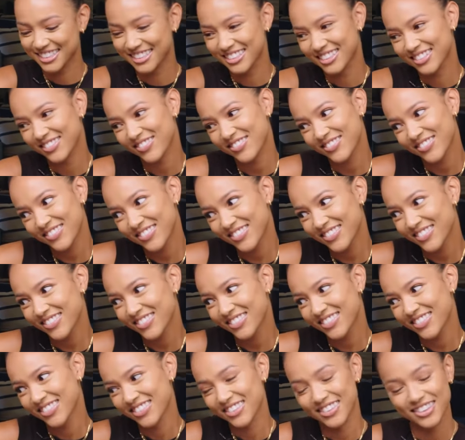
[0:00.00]

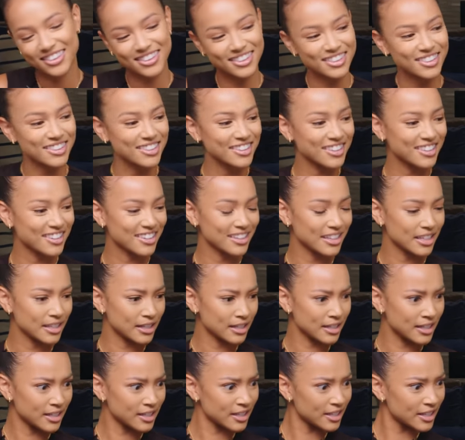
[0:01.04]

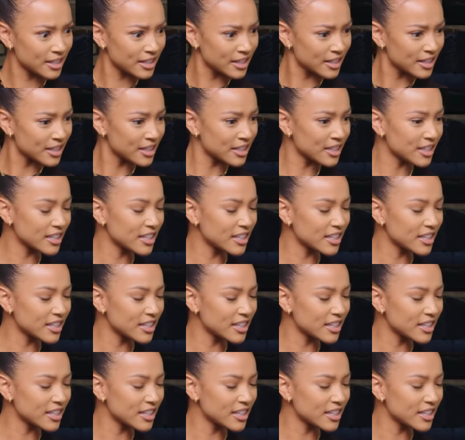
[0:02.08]
[no speech]